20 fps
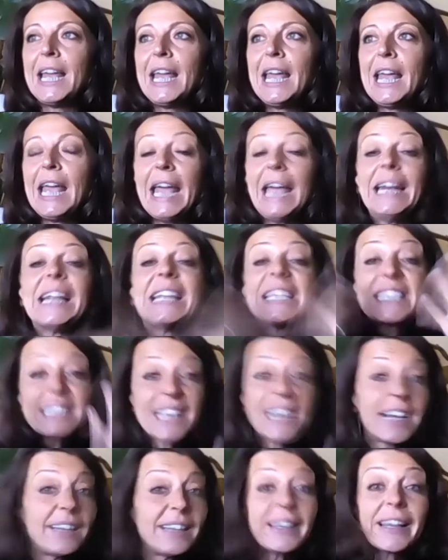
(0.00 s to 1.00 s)
And I
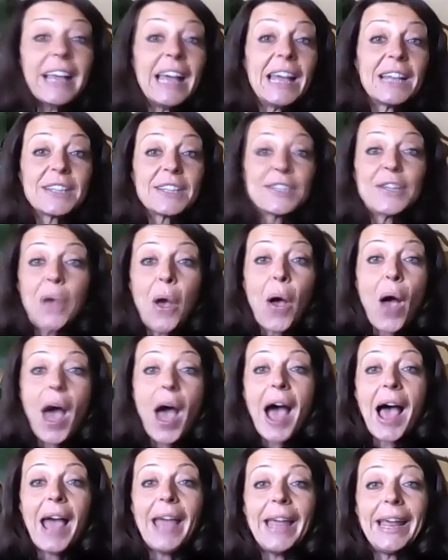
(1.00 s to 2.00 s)
started again. So
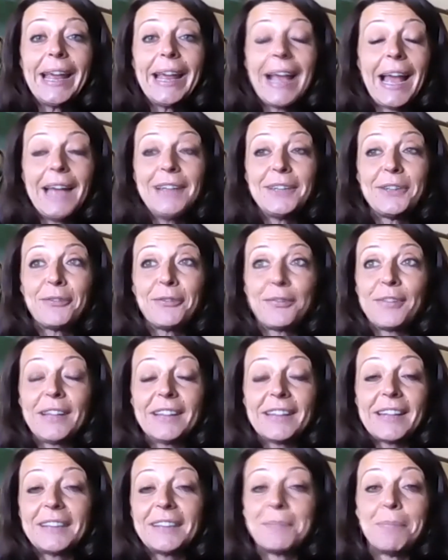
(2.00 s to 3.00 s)
I kind of
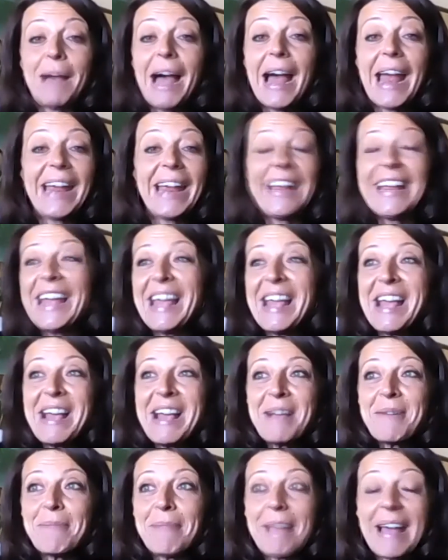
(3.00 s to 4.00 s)
feel that
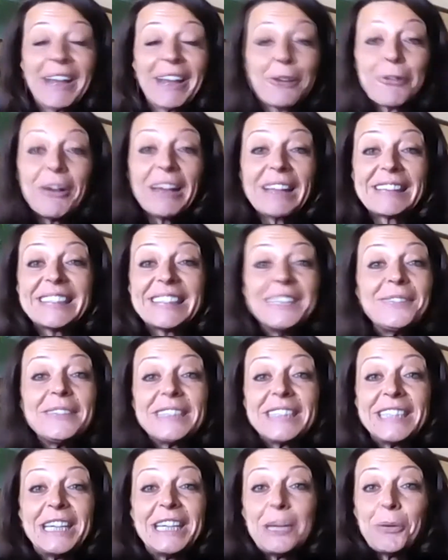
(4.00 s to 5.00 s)
my
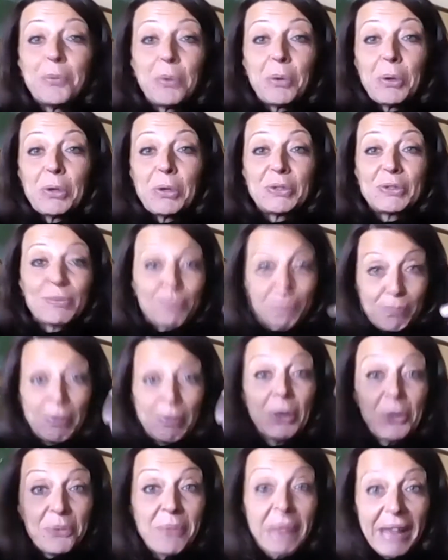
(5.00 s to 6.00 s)
creativity was
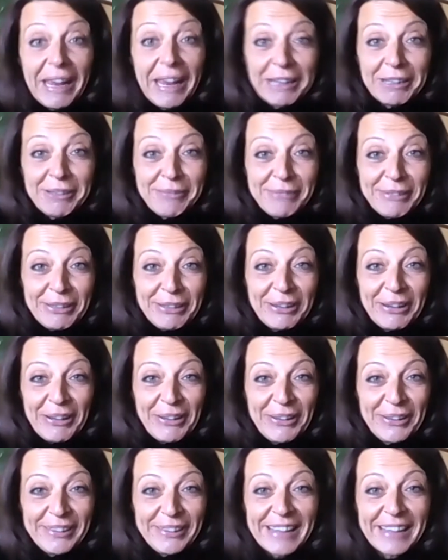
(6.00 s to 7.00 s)
blooming,
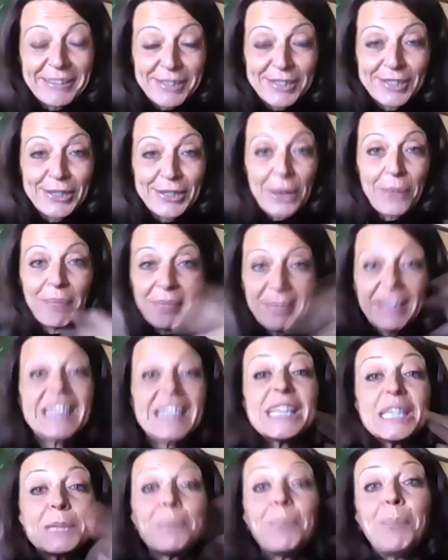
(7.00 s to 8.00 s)
that
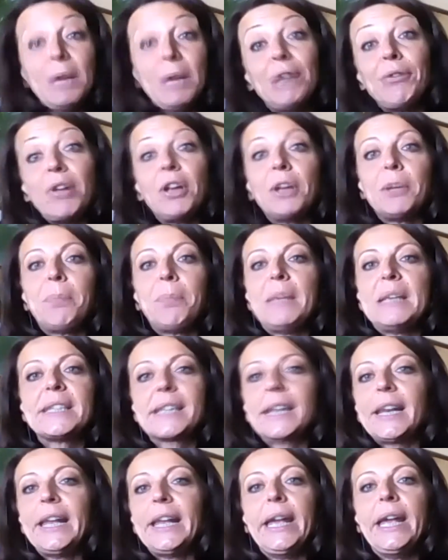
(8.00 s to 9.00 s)
this period
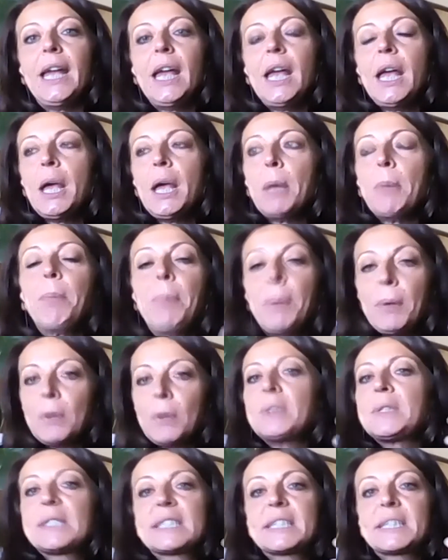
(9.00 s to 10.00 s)
basically
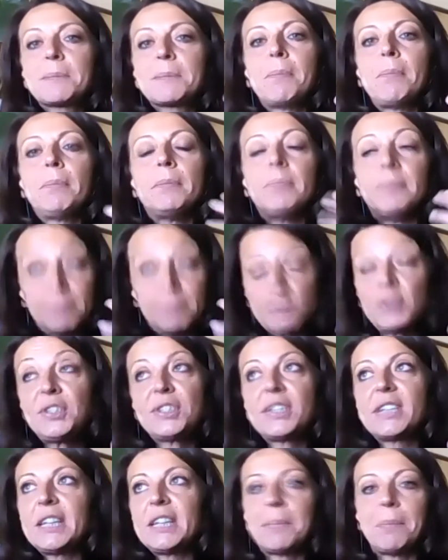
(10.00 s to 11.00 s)

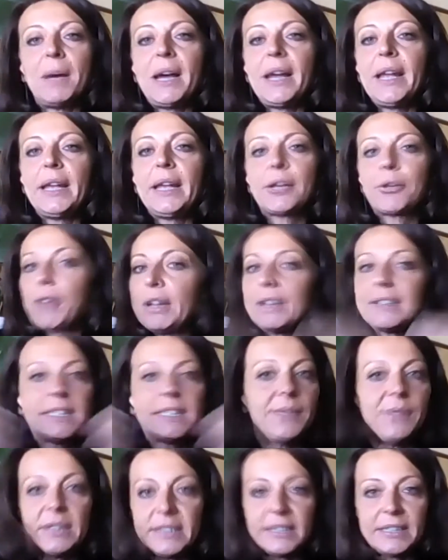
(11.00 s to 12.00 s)
boosted my
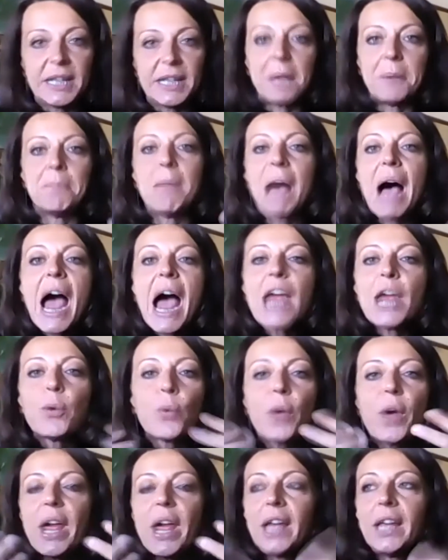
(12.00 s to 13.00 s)
creativity and my
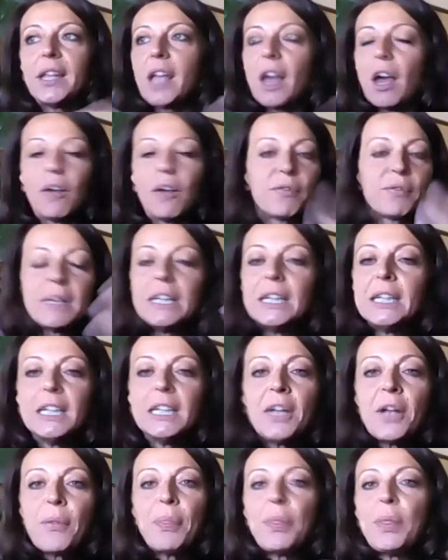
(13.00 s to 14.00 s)
way of
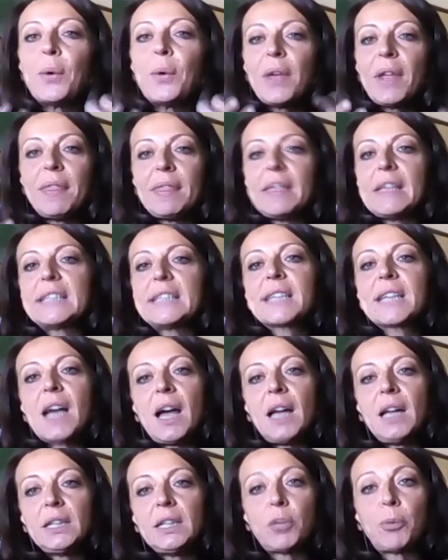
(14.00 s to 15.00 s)
doing this
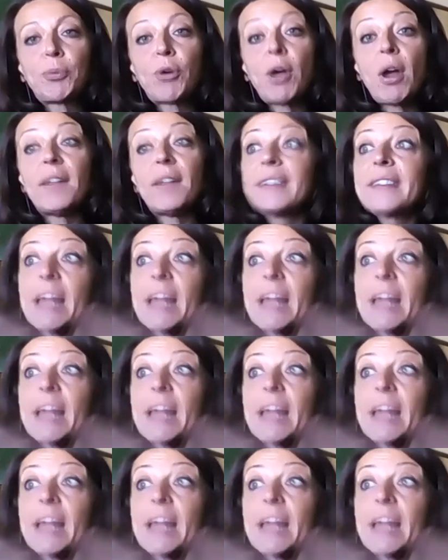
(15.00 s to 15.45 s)
kind of product.